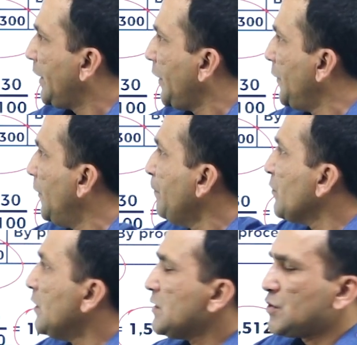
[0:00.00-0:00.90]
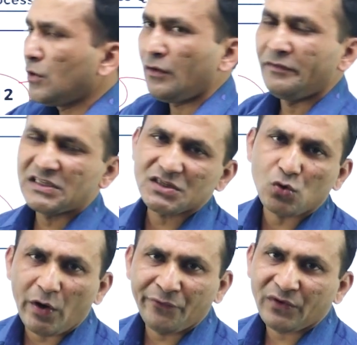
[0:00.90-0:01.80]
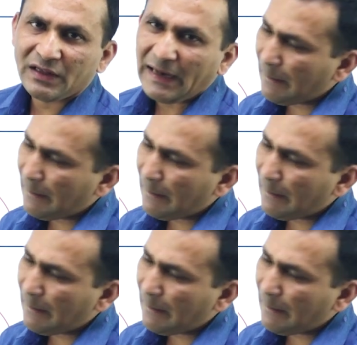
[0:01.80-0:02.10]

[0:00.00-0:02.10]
continue so which is going for the